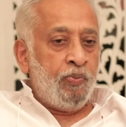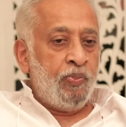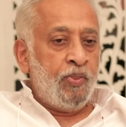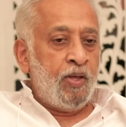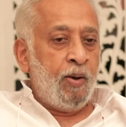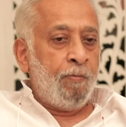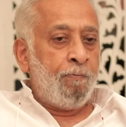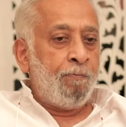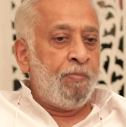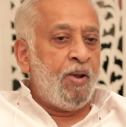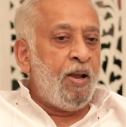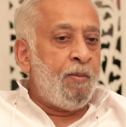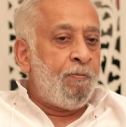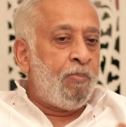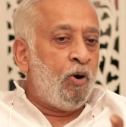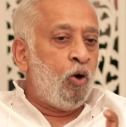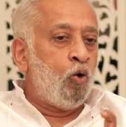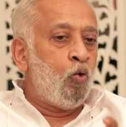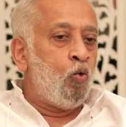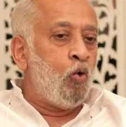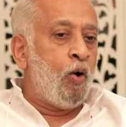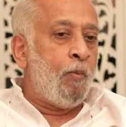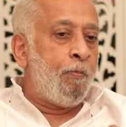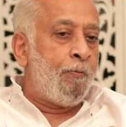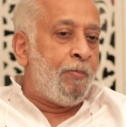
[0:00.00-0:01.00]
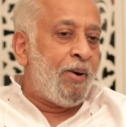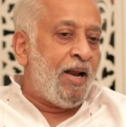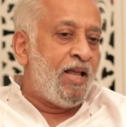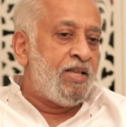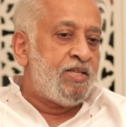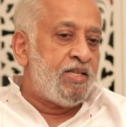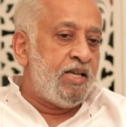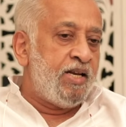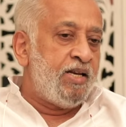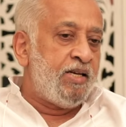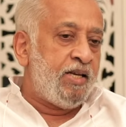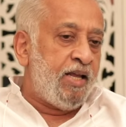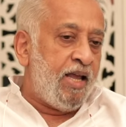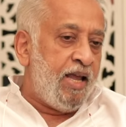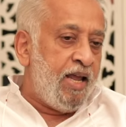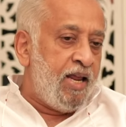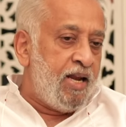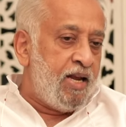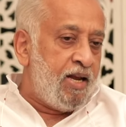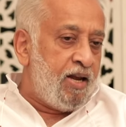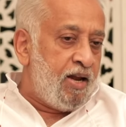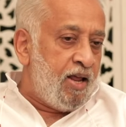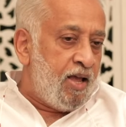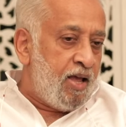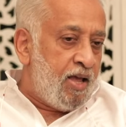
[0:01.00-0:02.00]
the people who were present
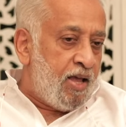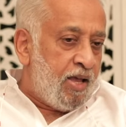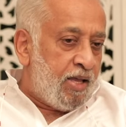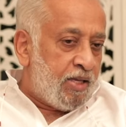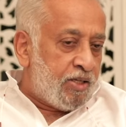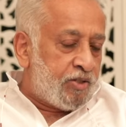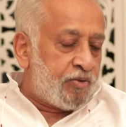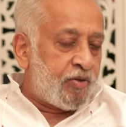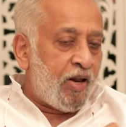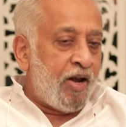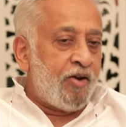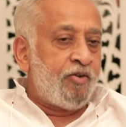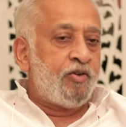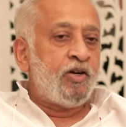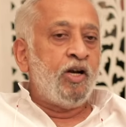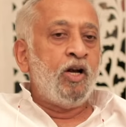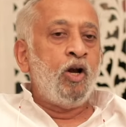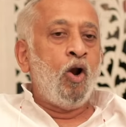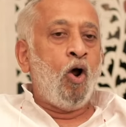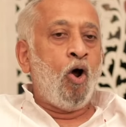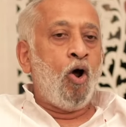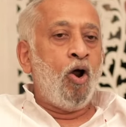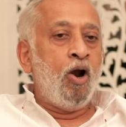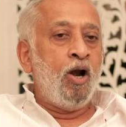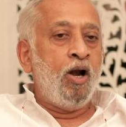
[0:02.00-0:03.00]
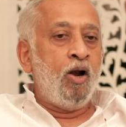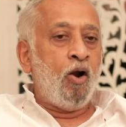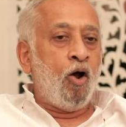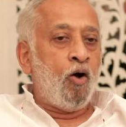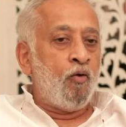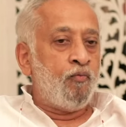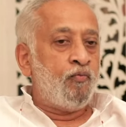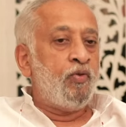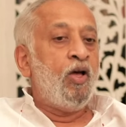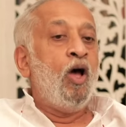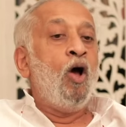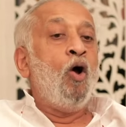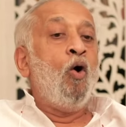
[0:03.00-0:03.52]
in Central Hall of